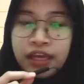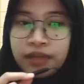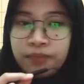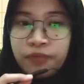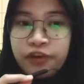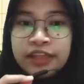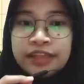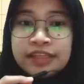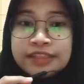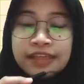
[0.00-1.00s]
In
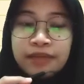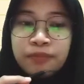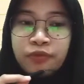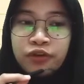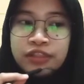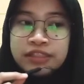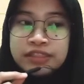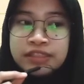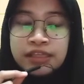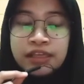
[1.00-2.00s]
phonetics and
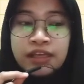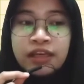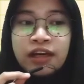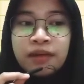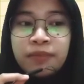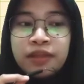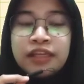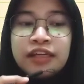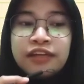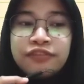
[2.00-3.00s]
phonology,
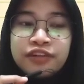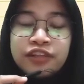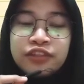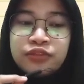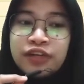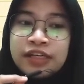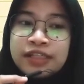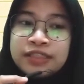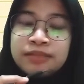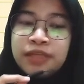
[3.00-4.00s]
commonly referred to
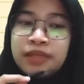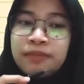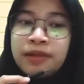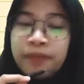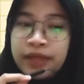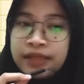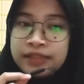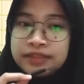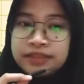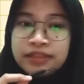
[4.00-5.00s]
as minimal
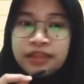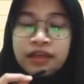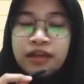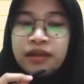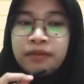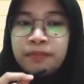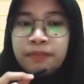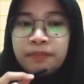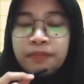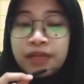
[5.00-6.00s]
pairs.
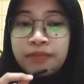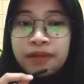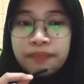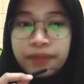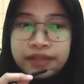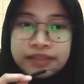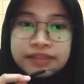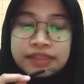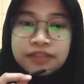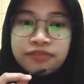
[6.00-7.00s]
Minimal
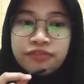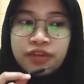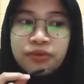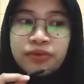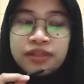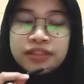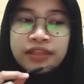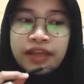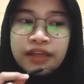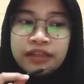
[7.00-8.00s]
pairs is viewed as a
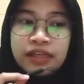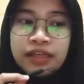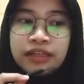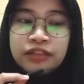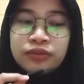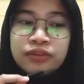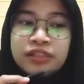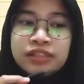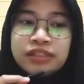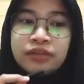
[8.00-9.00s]
technique to
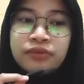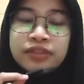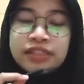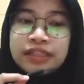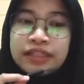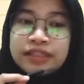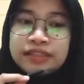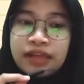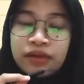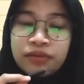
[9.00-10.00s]
distinguish English
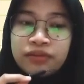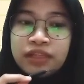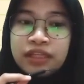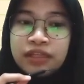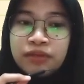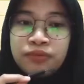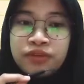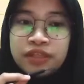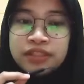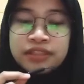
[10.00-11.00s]
sound in the
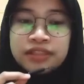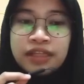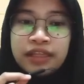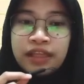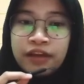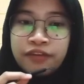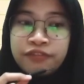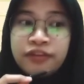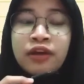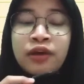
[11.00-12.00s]
words that have
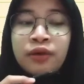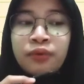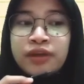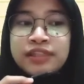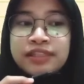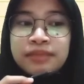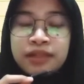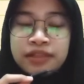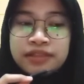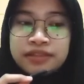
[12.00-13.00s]
quite
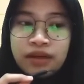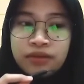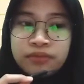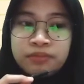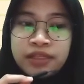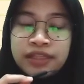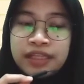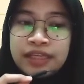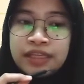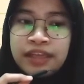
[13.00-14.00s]
similar sound but
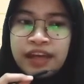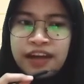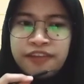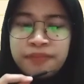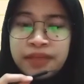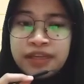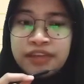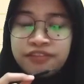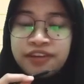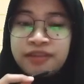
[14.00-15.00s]
indeed have been
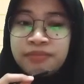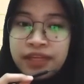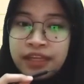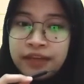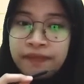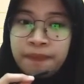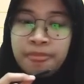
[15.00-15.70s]
different meaning.